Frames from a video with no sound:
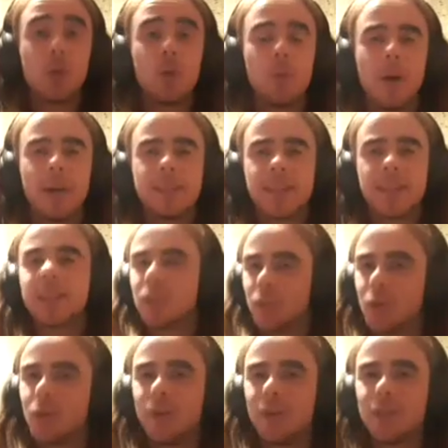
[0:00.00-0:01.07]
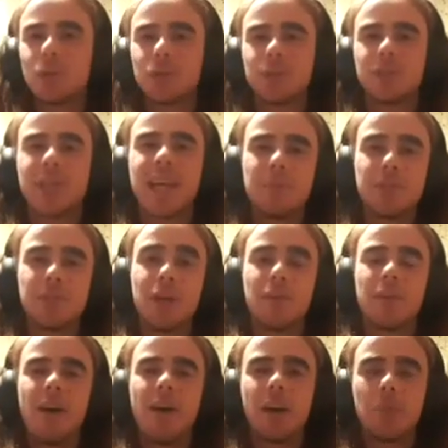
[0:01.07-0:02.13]
but it takes a lot of resources to keep yourself
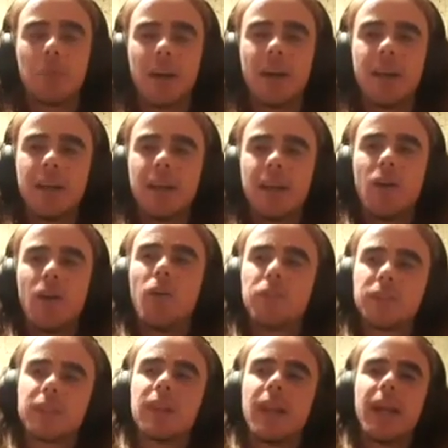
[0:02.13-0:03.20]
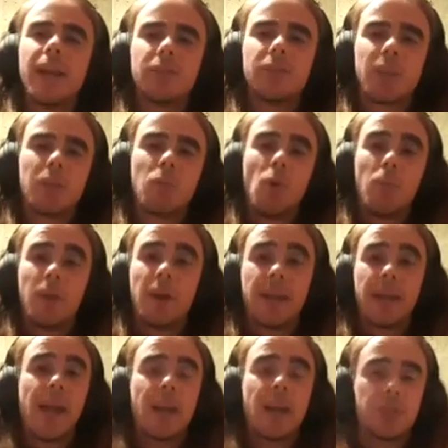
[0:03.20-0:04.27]
going. But often the leaves, and they might be able
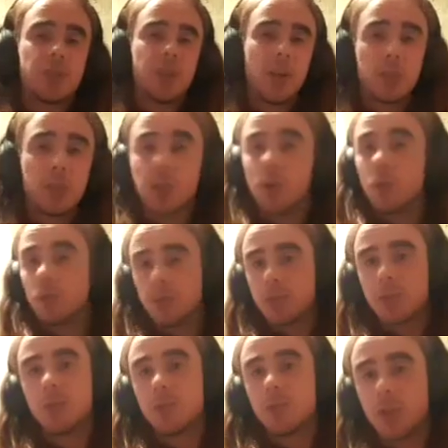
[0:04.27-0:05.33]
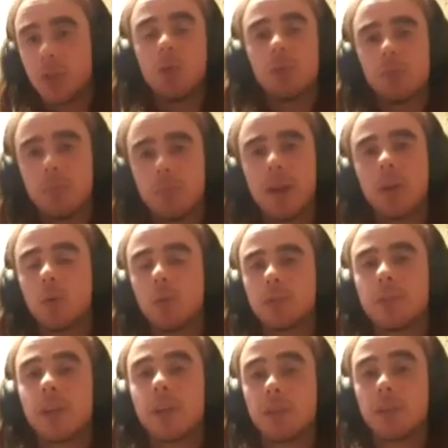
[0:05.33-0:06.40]
to catch aerosols, so salt particles
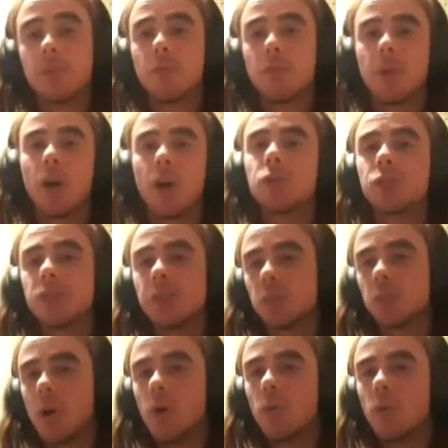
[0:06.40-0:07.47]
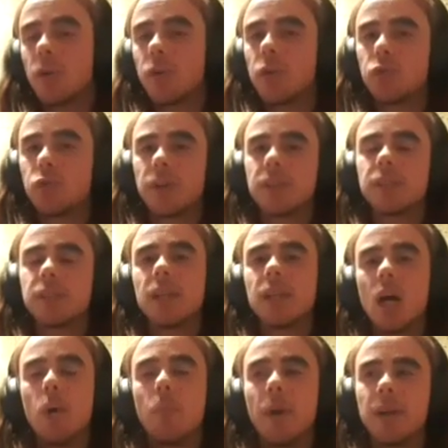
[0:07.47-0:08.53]
and things in from the ocean as well, a lot of nutrients.
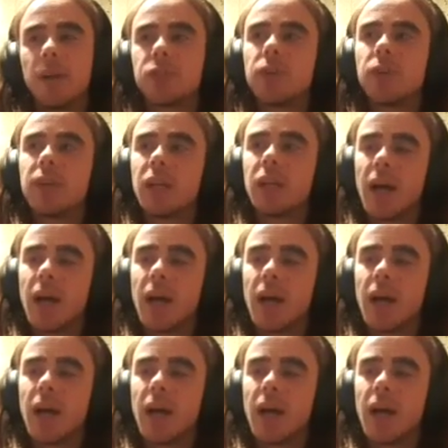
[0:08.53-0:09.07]
But certainly,